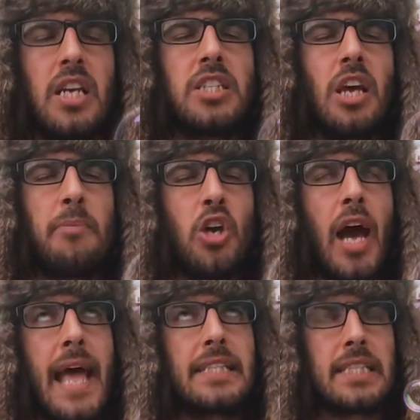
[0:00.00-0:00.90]
"Show me your
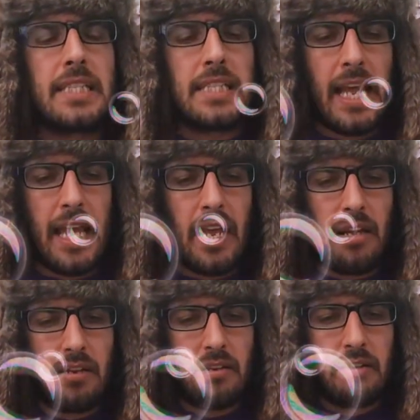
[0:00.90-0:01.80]
hands and say it,"
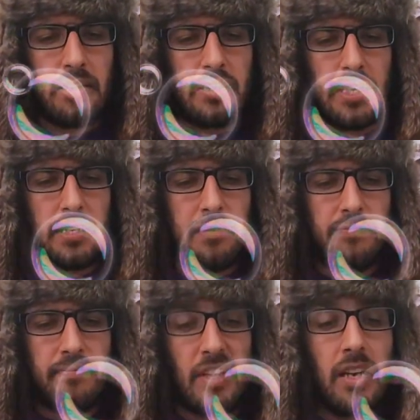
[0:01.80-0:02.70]
I said.
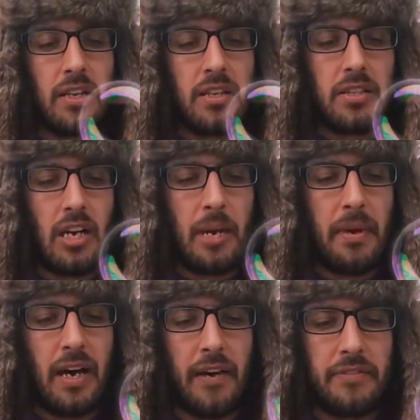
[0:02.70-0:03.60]
Tiber
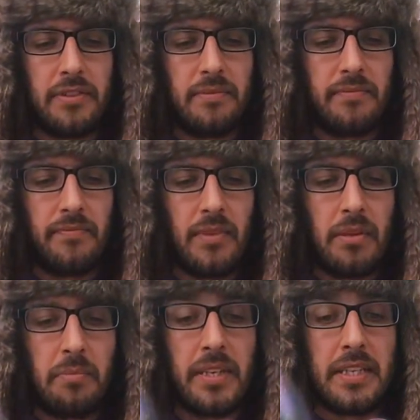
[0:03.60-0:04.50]
huffed,
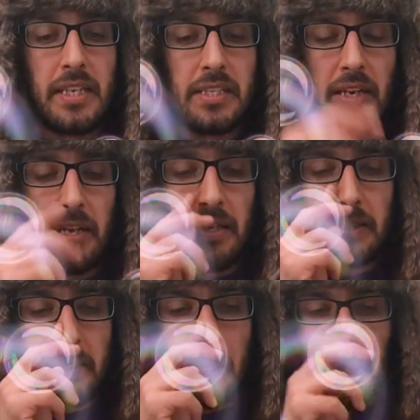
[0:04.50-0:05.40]
but he did as I
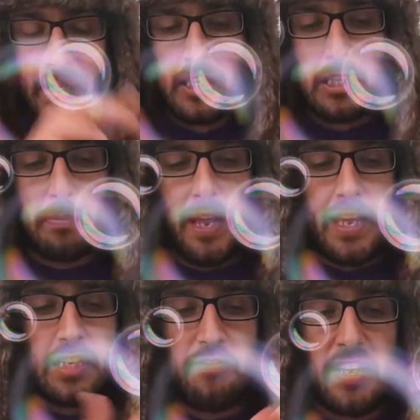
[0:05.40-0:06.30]
asked,
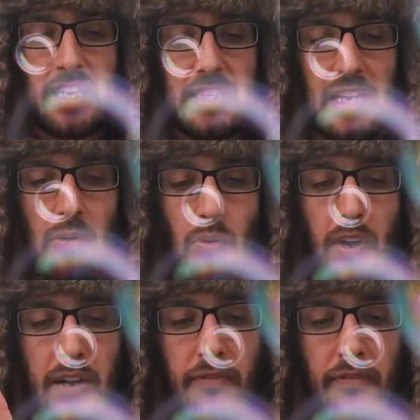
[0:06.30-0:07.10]
splaying his fingers out wide